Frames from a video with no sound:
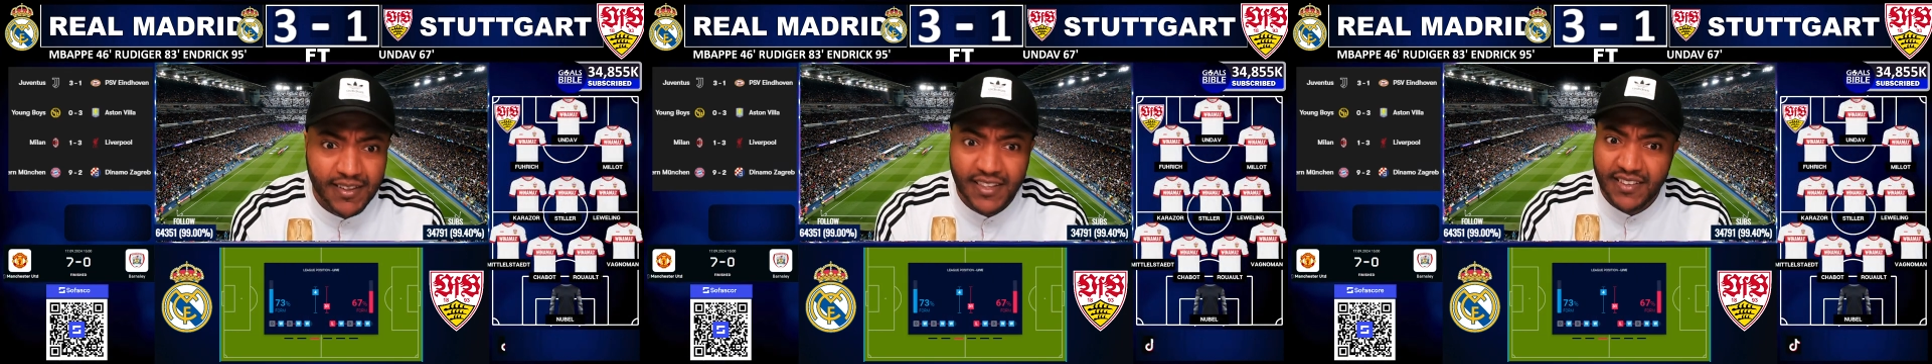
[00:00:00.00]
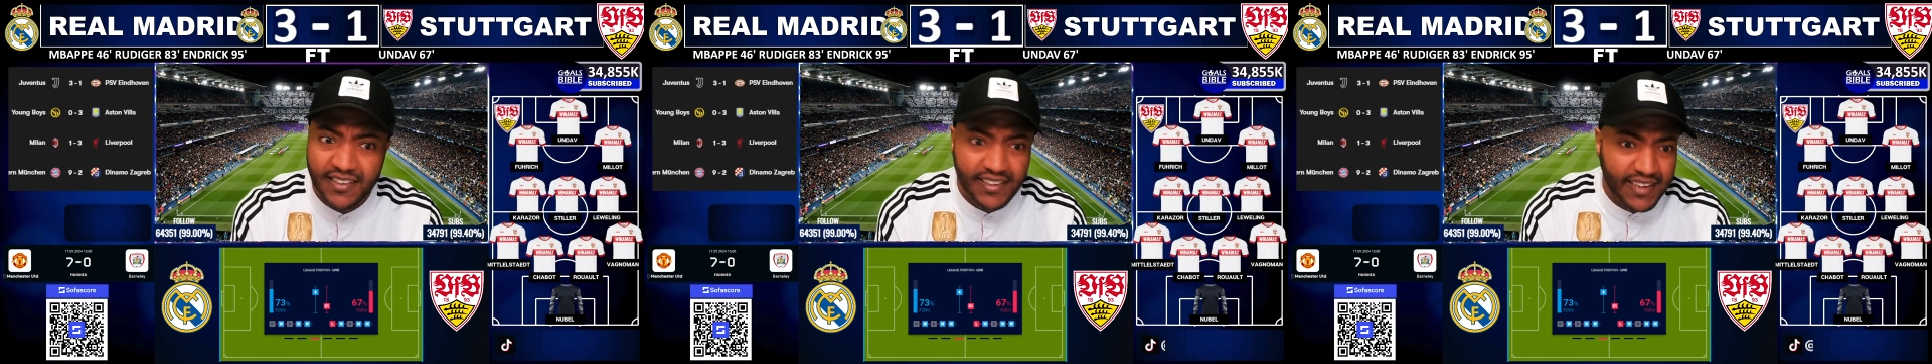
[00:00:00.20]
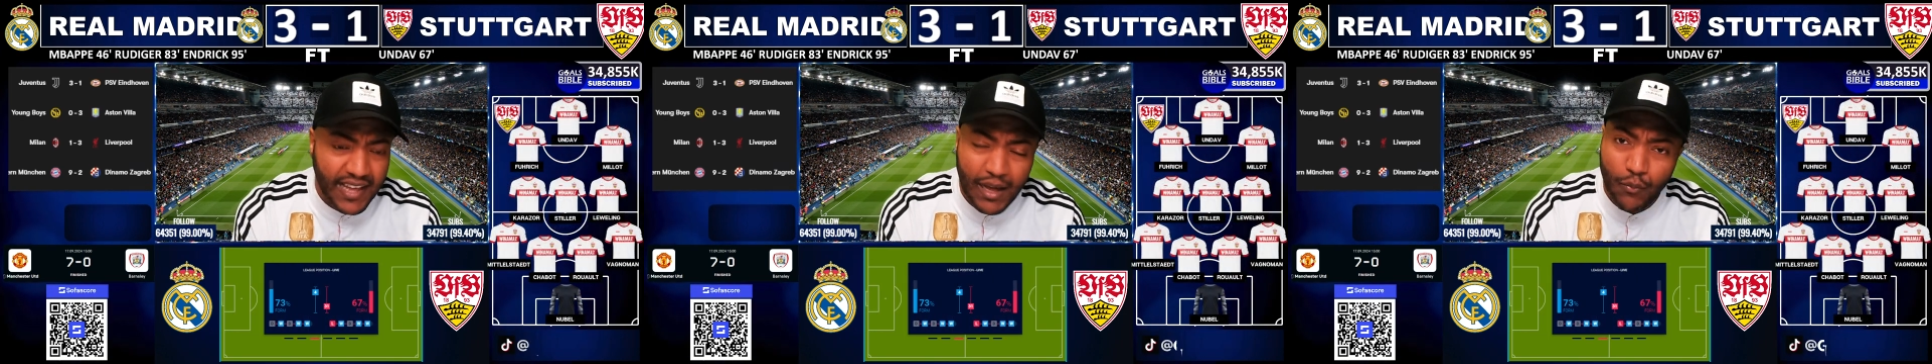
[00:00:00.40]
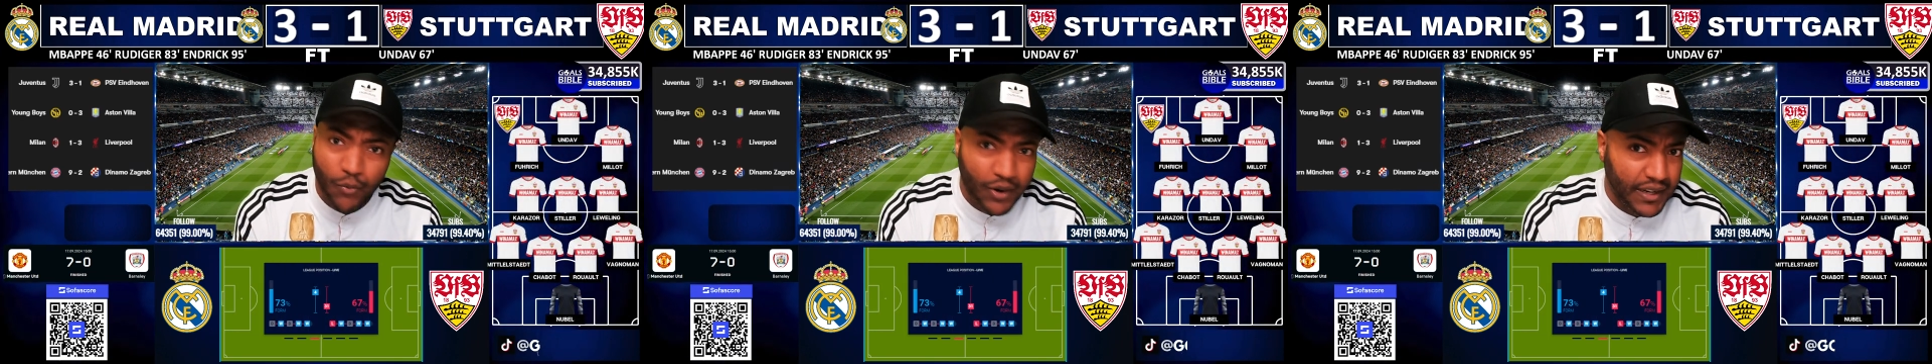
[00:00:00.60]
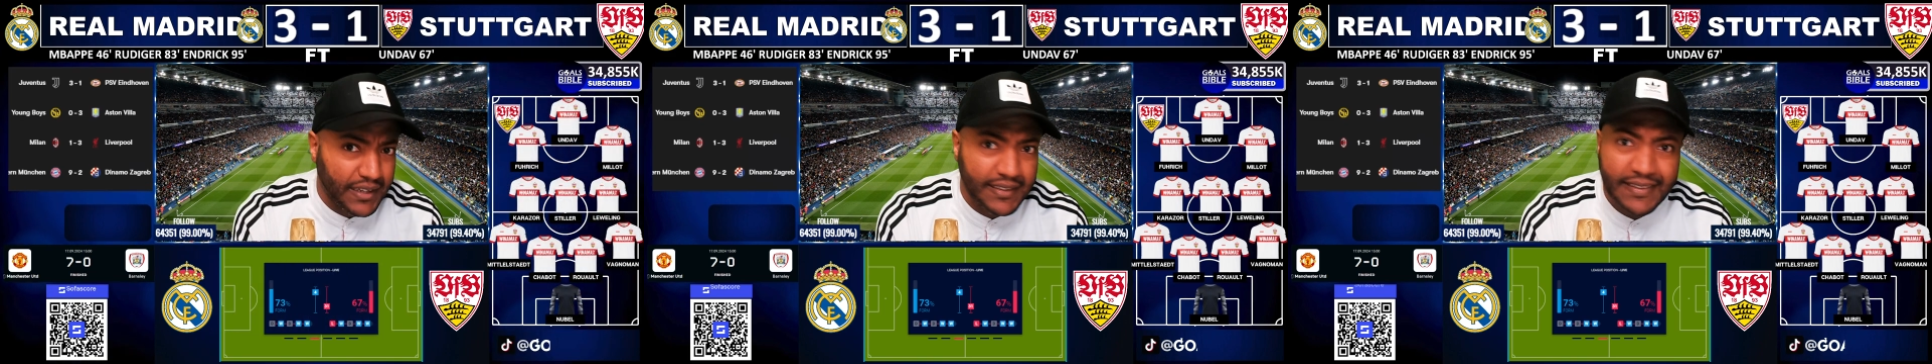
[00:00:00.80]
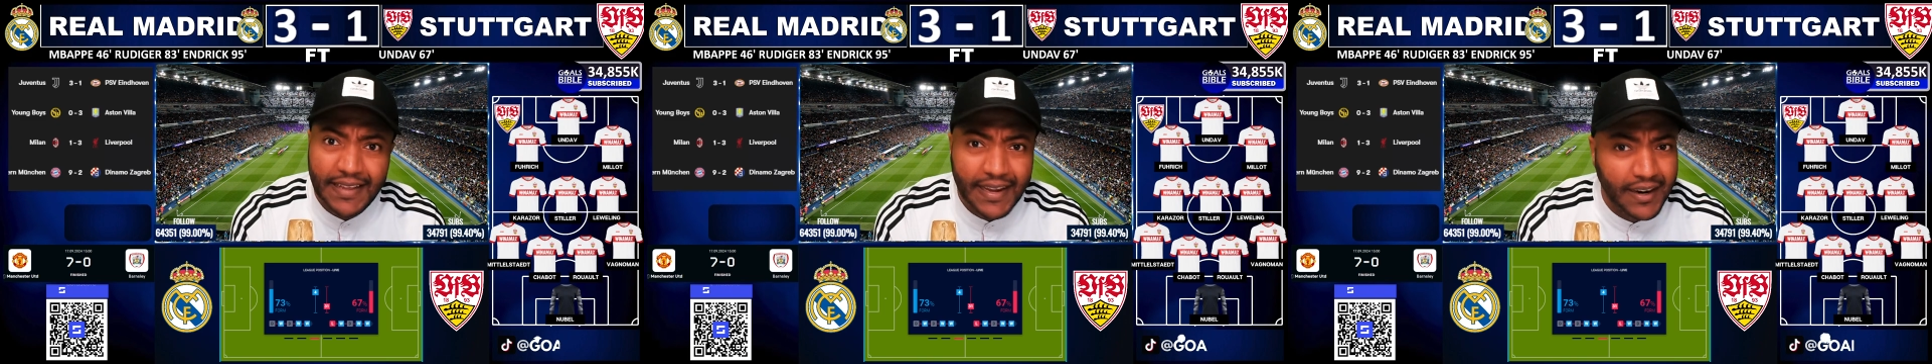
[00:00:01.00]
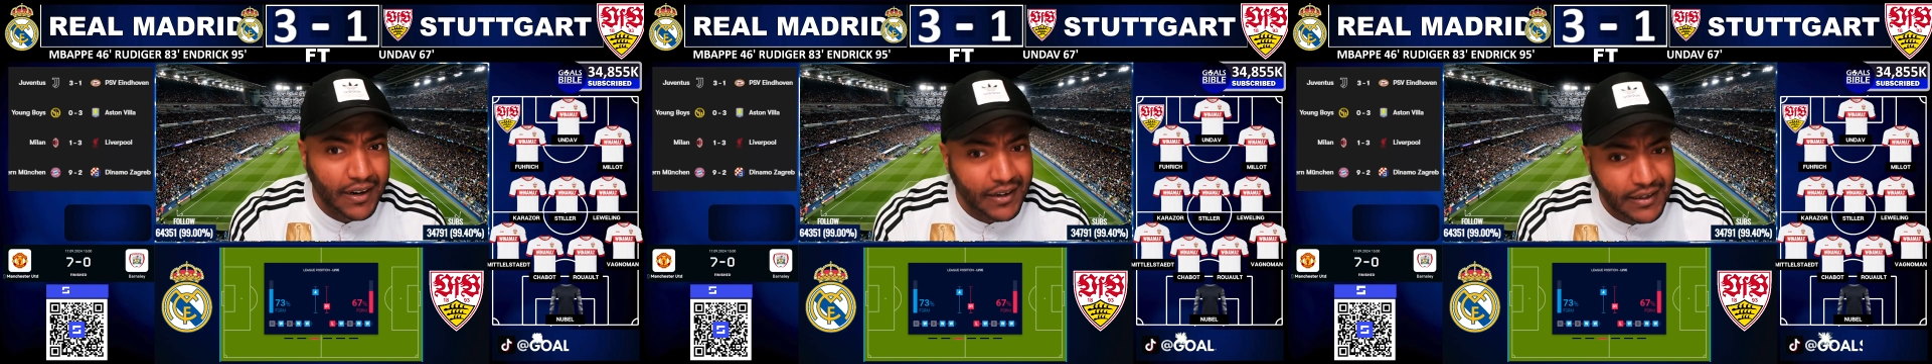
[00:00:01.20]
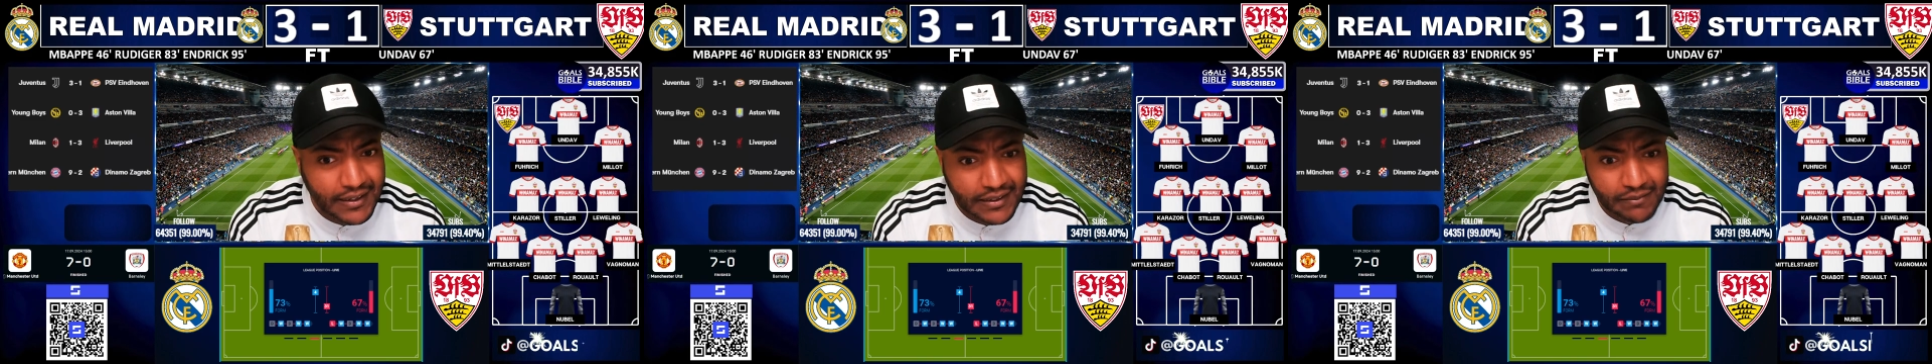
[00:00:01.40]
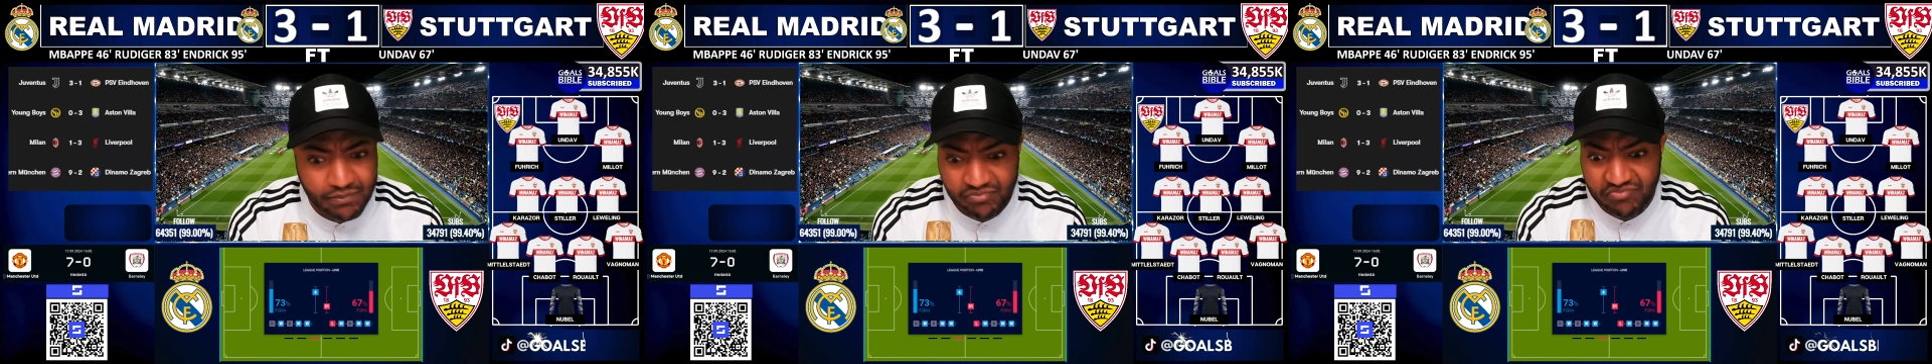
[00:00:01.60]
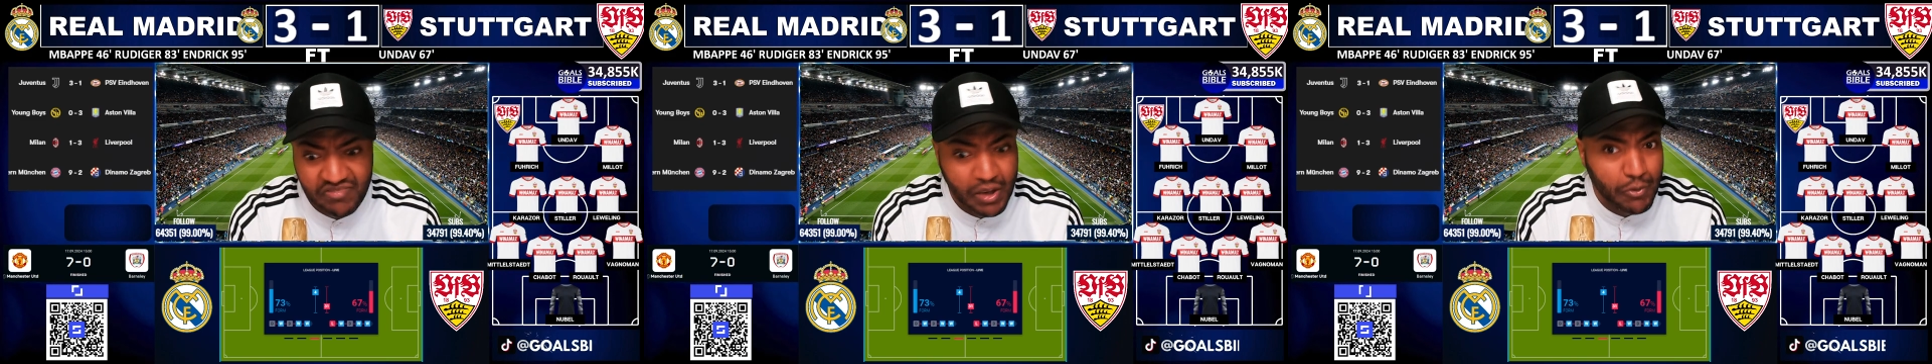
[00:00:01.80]
It did not work, and they
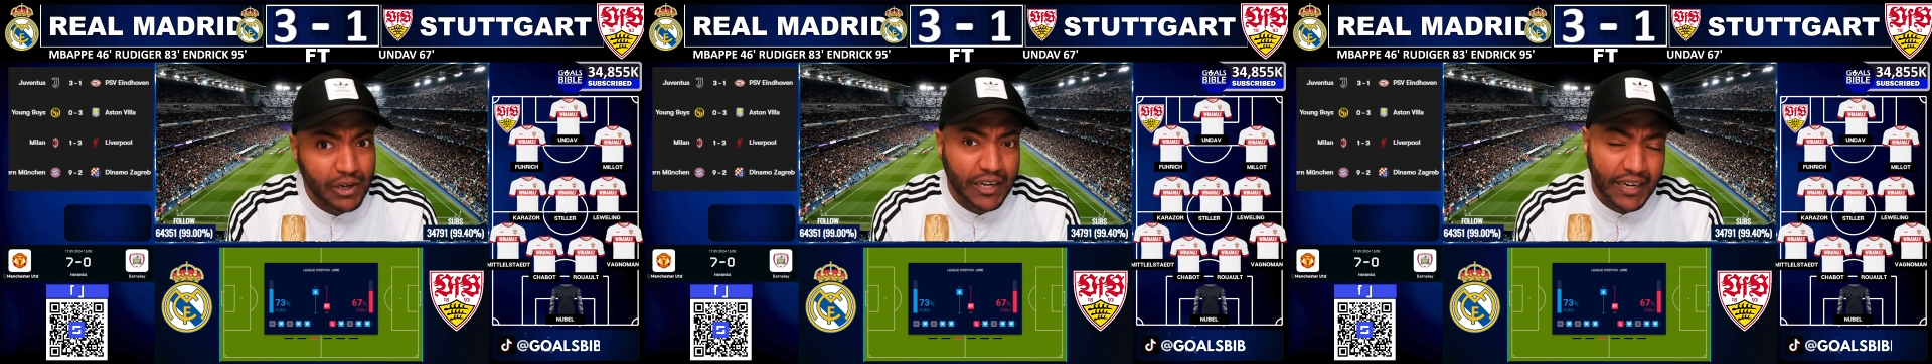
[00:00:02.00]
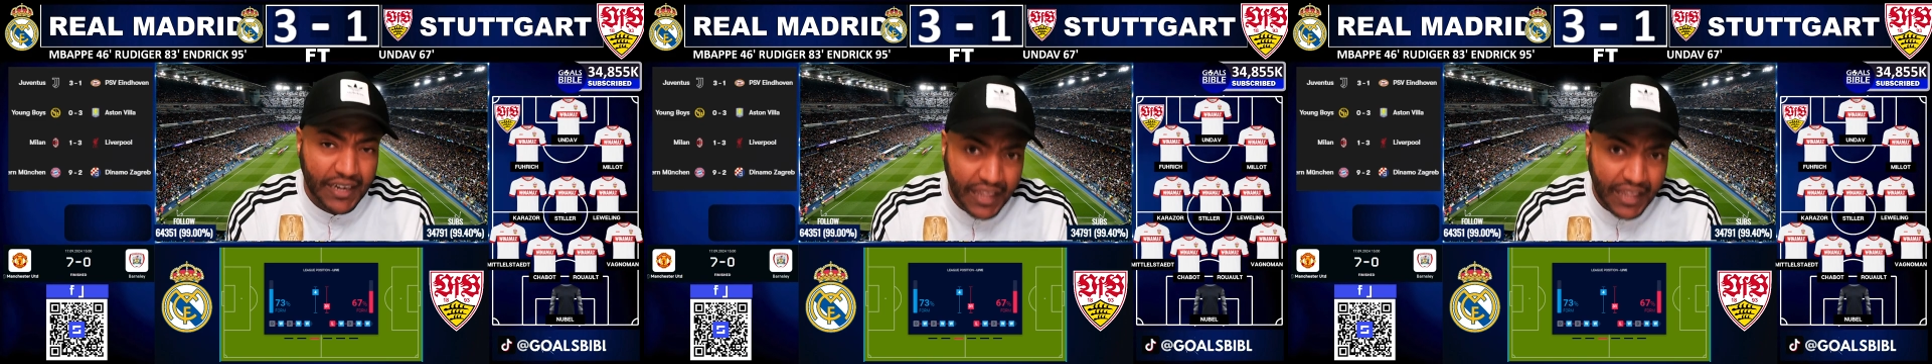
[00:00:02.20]
are they were